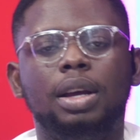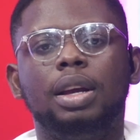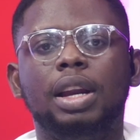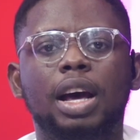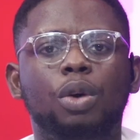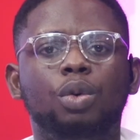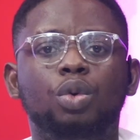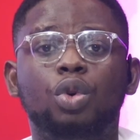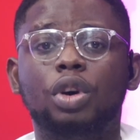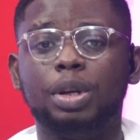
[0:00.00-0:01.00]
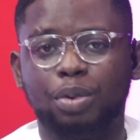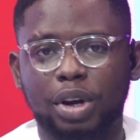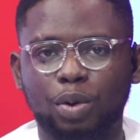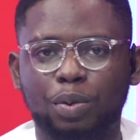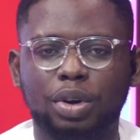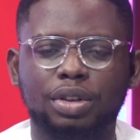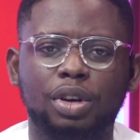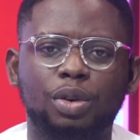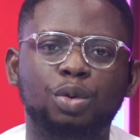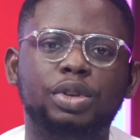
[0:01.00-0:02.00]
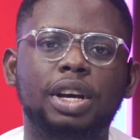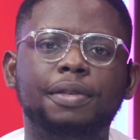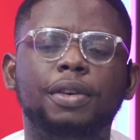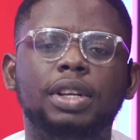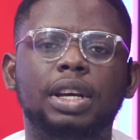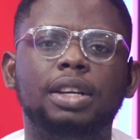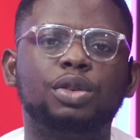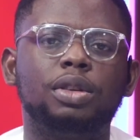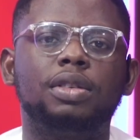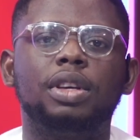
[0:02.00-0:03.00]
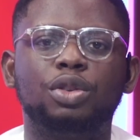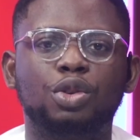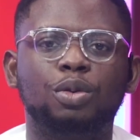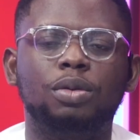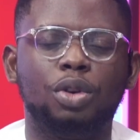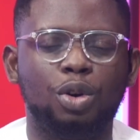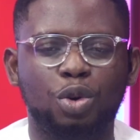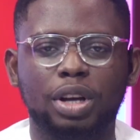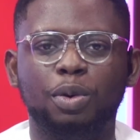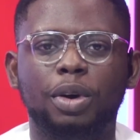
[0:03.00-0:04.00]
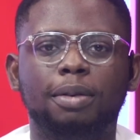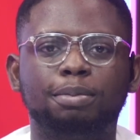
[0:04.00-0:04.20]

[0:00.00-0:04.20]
Now, we'll go on a break. When we return, we'll delve further into this issue. Don't go anywhere.